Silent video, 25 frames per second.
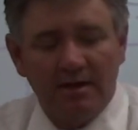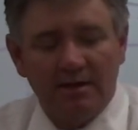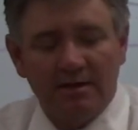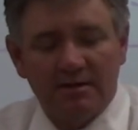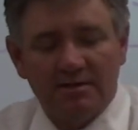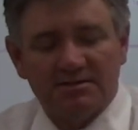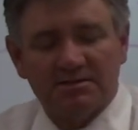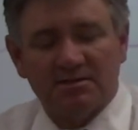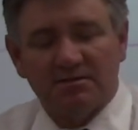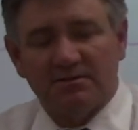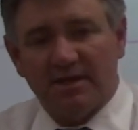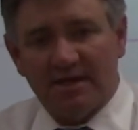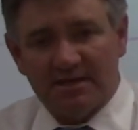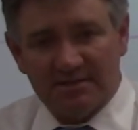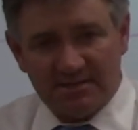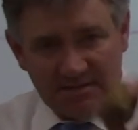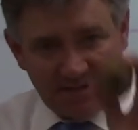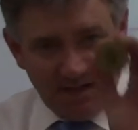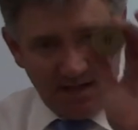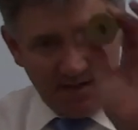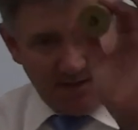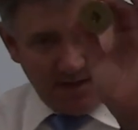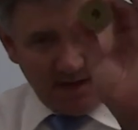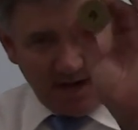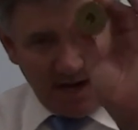So let's
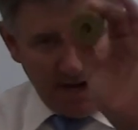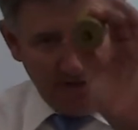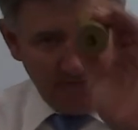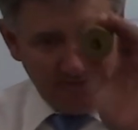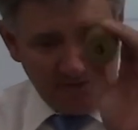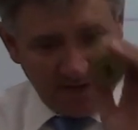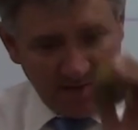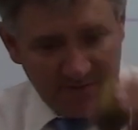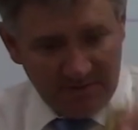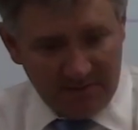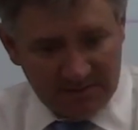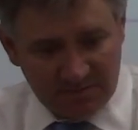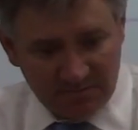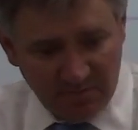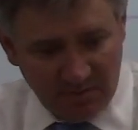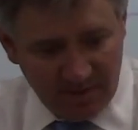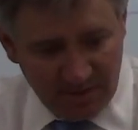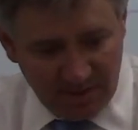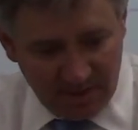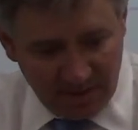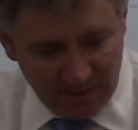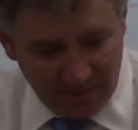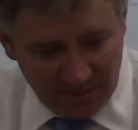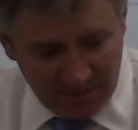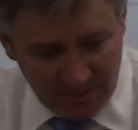say that I've got this 1
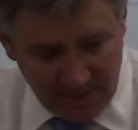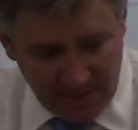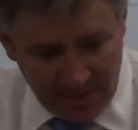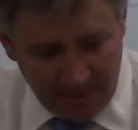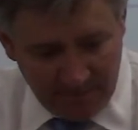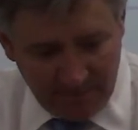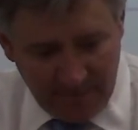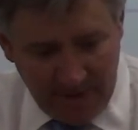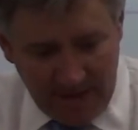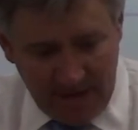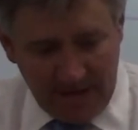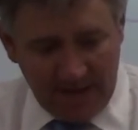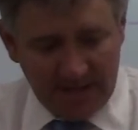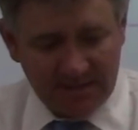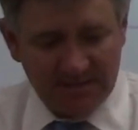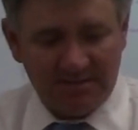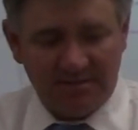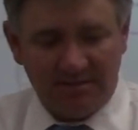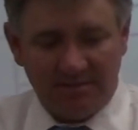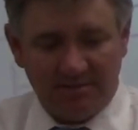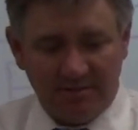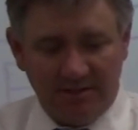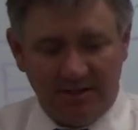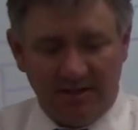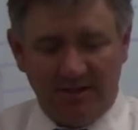kilogram mass,
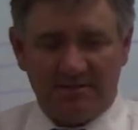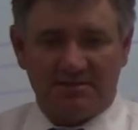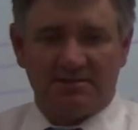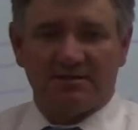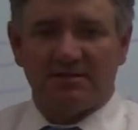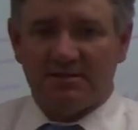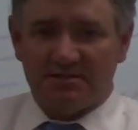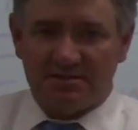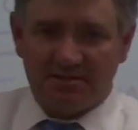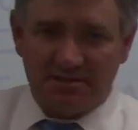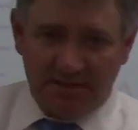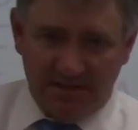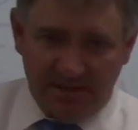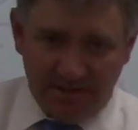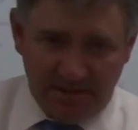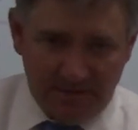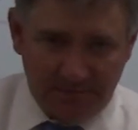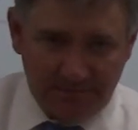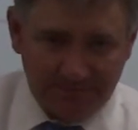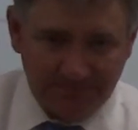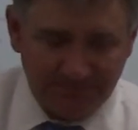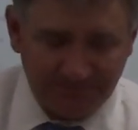and it's going to sit here.